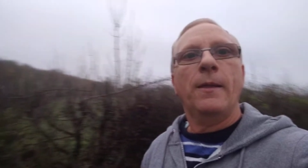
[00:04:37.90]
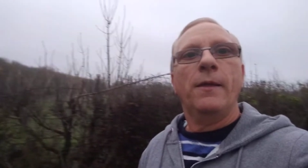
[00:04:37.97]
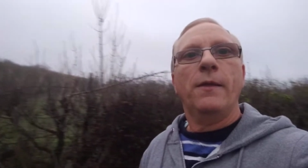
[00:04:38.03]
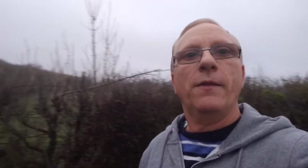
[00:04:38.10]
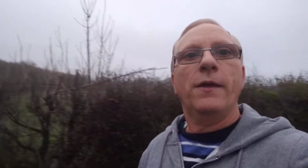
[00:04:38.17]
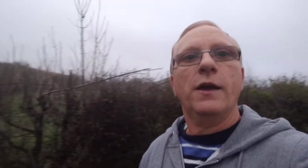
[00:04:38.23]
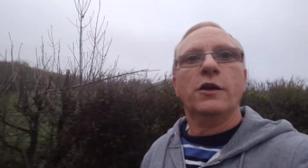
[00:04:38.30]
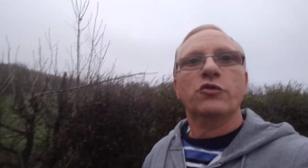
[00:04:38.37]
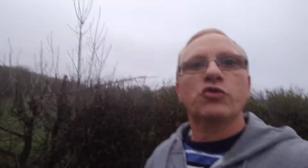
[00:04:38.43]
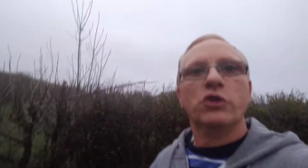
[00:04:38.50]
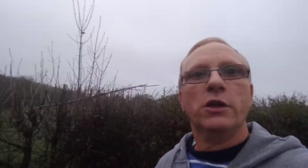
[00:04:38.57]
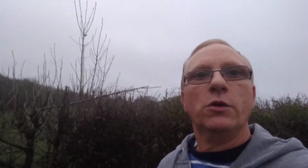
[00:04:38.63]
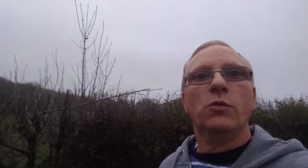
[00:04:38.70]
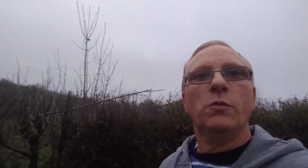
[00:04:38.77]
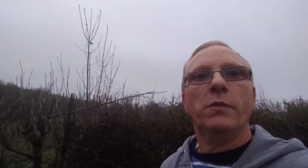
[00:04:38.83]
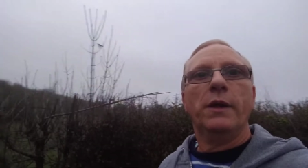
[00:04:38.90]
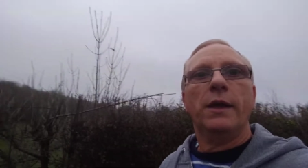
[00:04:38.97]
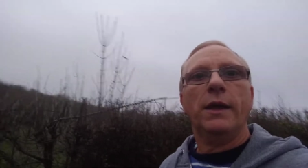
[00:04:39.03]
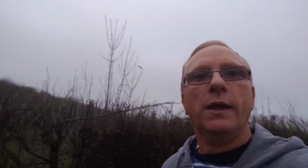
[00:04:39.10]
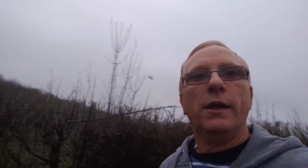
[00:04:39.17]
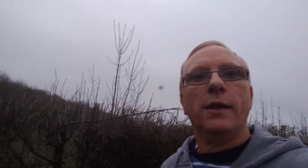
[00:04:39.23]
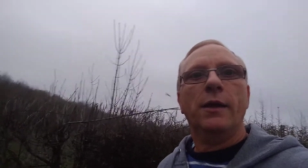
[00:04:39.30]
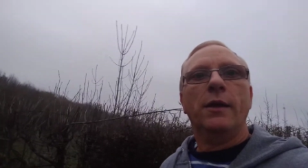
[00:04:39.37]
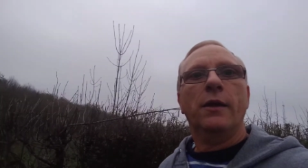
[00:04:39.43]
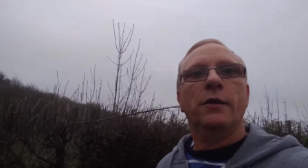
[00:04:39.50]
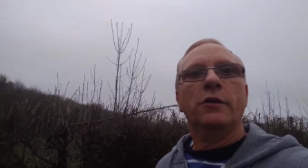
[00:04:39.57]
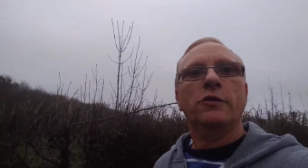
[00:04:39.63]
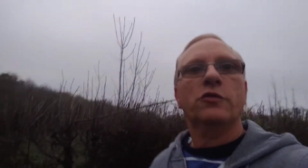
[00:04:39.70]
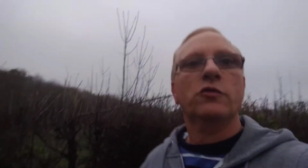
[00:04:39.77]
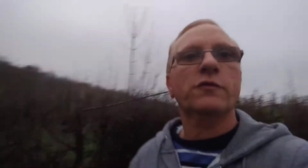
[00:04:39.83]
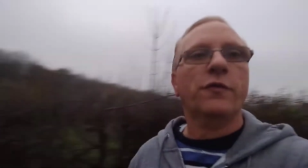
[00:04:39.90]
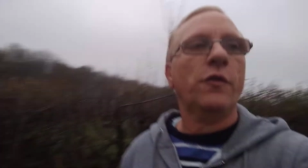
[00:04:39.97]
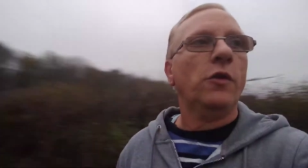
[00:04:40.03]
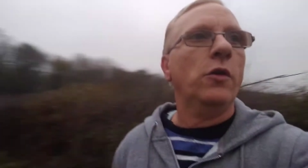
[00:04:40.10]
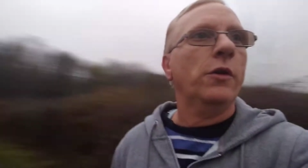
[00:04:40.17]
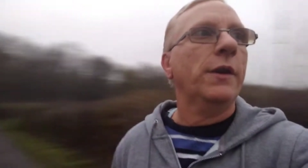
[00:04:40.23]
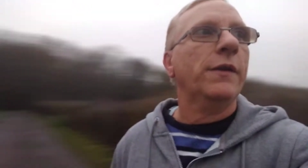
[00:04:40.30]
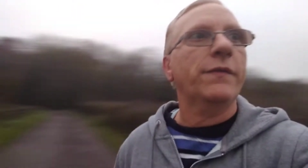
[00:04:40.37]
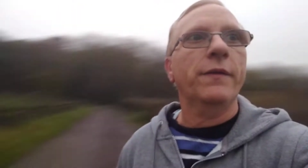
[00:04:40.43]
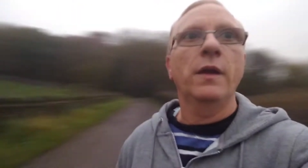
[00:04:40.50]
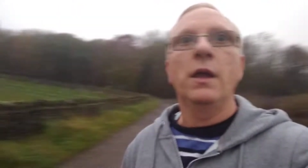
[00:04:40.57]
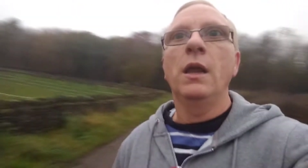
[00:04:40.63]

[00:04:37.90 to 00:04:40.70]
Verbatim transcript: And that tree up there, just flown off.